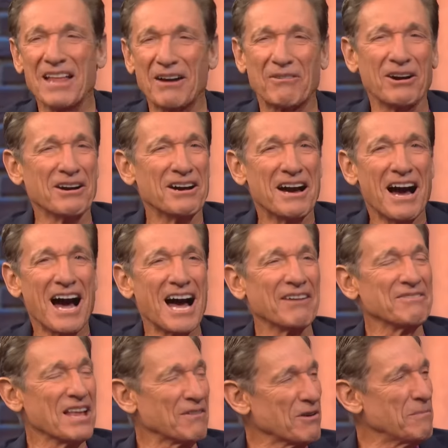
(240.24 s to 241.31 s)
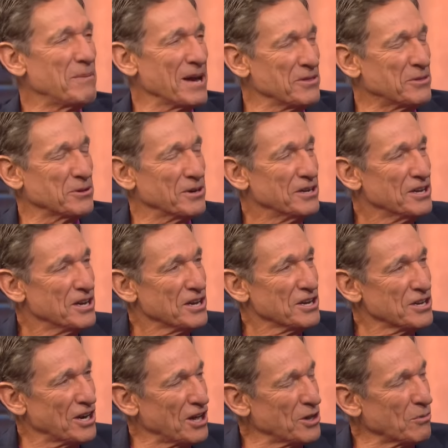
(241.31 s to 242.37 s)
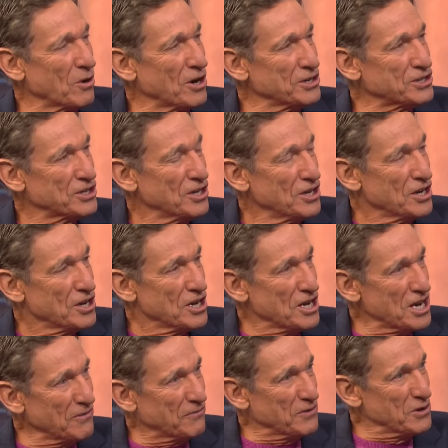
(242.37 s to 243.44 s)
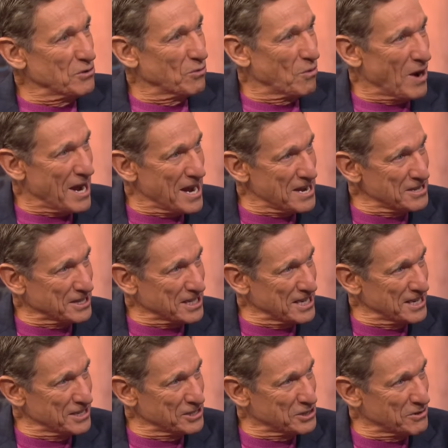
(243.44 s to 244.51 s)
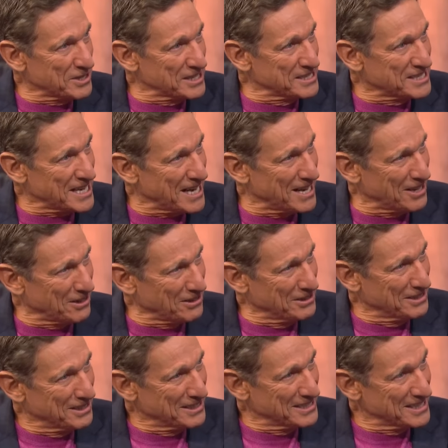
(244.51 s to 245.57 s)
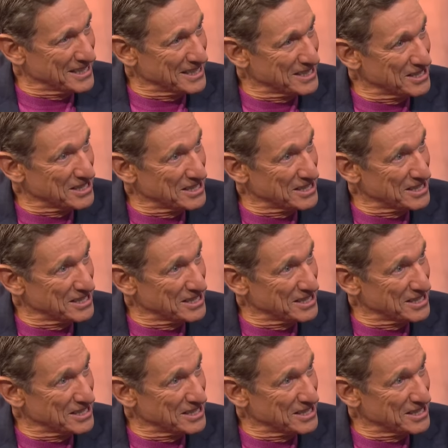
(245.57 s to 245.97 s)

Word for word: never, I've never been to. In other words, if you weigh things, you can tell. You can yes, you can